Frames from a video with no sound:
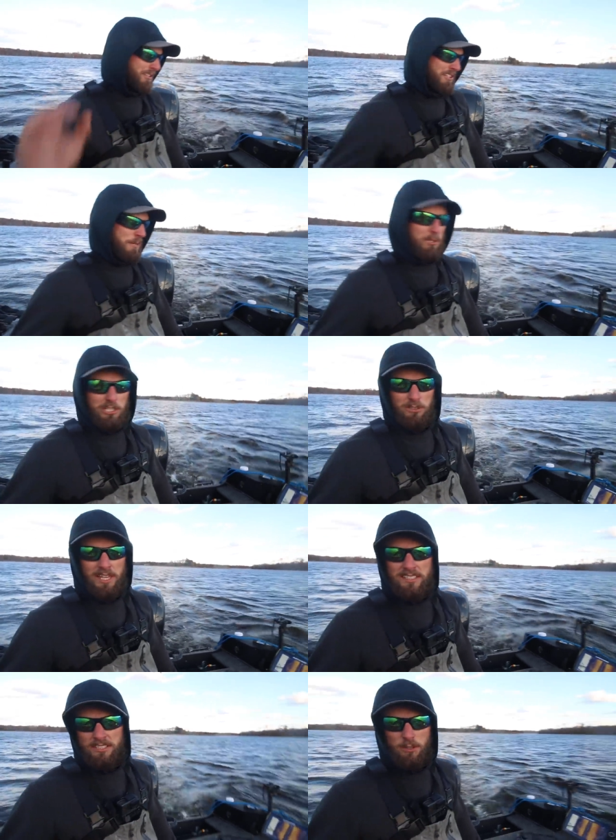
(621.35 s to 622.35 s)
your deep clear
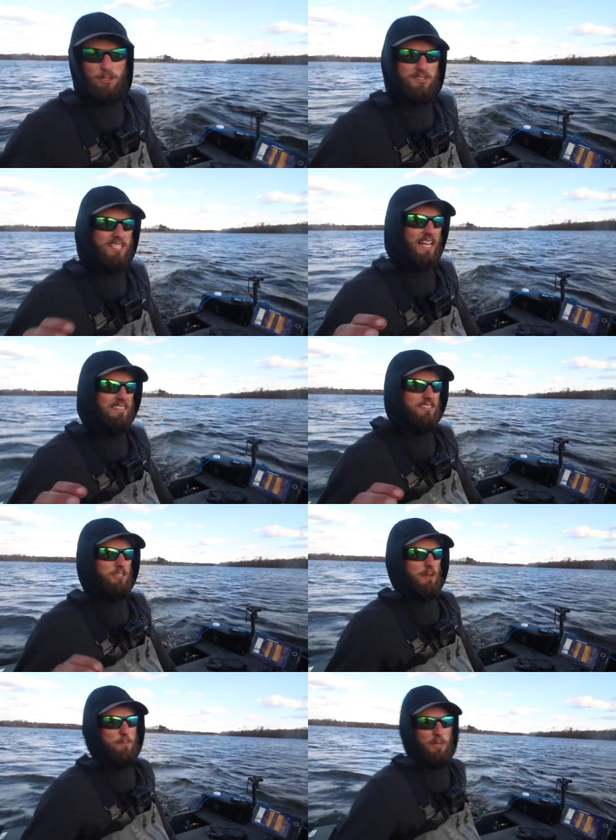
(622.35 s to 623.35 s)
lakes in northern Wisconsin,
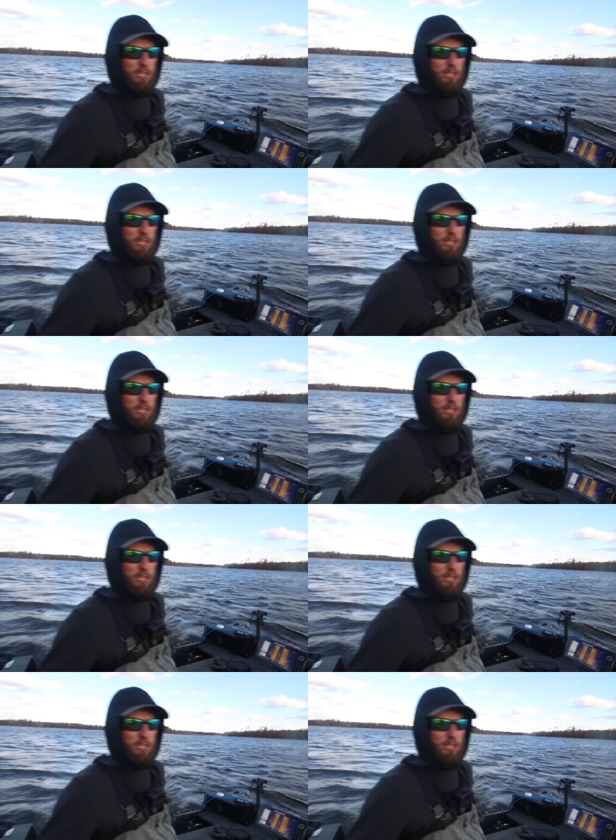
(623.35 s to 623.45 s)
you might be